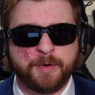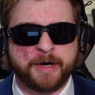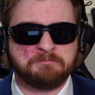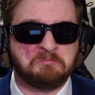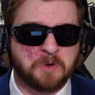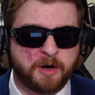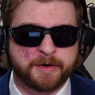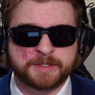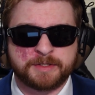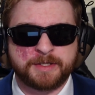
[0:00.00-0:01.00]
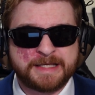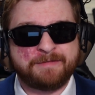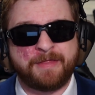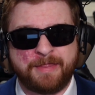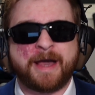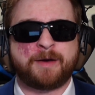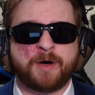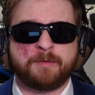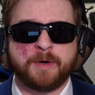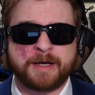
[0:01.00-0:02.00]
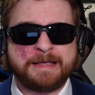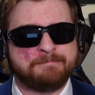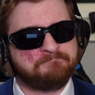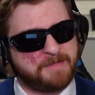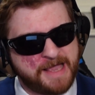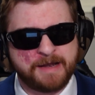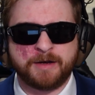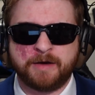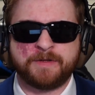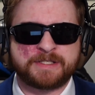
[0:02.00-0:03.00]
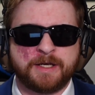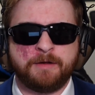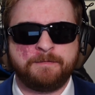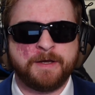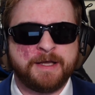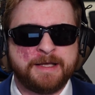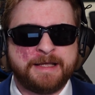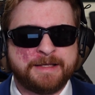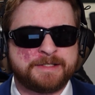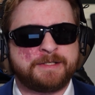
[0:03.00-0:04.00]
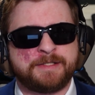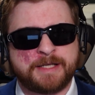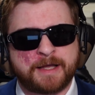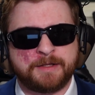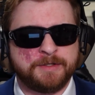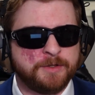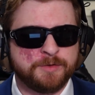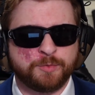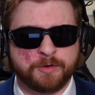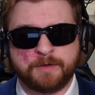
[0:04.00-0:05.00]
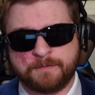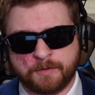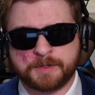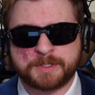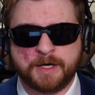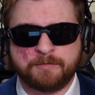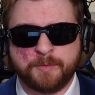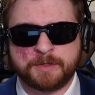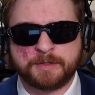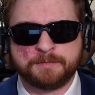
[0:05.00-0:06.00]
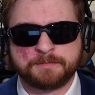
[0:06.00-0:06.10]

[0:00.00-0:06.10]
but honestly, even that amount of money in and of itself isn't exactly newsworthy for this government.